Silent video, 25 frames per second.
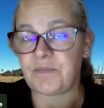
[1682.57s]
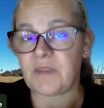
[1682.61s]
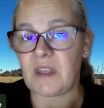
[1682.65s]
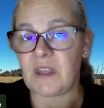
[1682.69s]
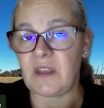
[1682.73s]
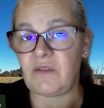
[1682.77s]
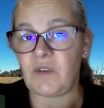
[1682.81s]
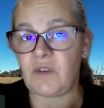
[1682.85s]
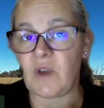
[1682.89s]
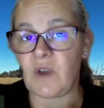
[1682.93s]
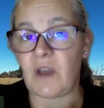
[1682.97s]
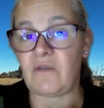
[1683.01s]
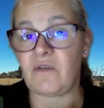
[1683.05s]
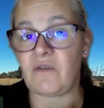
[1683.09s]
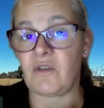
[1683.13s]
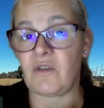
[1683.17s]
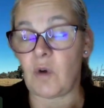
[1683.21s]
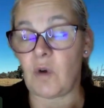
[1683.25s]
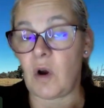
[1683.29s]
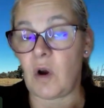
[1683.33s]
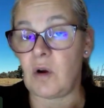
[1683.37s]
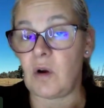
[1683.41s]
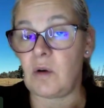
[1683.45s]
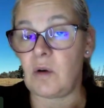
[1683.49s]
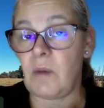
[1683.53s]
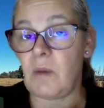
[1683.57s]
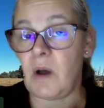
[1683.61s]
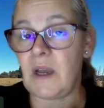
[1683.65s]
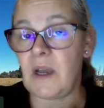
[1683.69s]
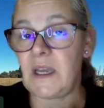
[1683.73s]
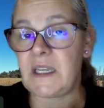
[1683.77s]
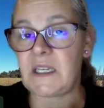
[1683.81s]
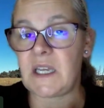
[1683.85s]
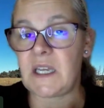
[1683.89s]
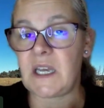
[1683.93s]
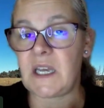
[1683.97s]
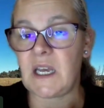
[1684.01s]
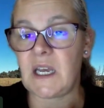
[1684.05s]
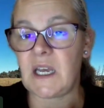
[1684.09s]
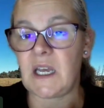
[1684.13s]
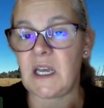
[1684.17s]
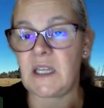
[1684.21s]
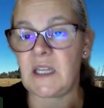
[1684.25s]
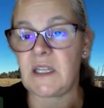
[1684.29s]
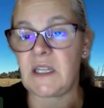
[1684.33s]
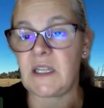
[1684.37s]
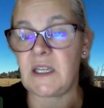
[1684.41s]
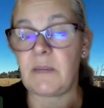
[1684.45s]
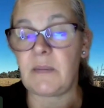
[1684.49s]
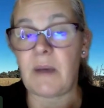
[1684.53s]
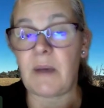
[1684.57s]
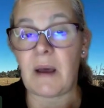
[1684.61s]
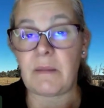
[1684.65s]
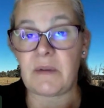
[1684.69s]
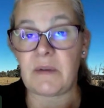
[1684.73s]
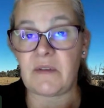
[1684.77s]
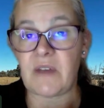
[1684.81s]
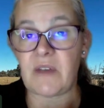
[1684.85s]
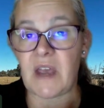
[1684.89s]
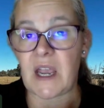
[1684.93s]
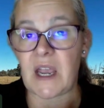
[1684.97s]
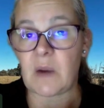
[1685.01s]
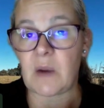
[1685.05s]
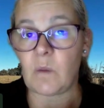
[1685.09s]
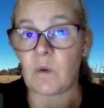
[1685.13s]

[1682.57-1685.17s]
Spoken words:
if you have varroa mite, the Department of Ag